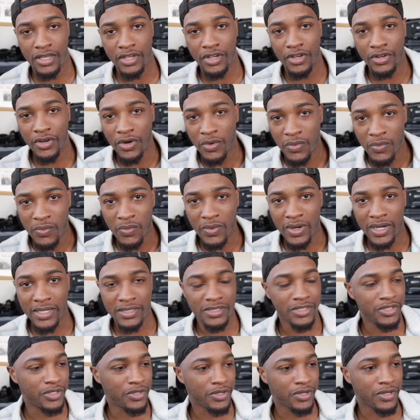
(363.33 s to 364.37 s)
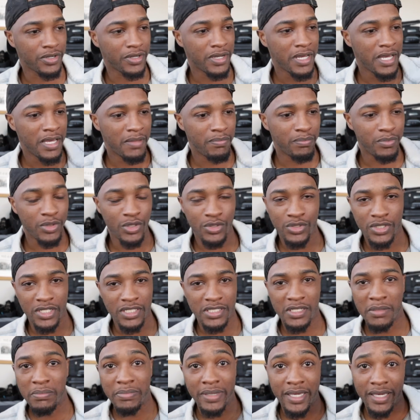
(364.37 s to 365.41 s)
You don't want your
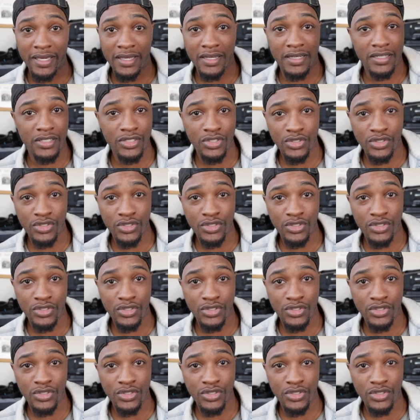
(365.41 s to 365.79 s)
music to be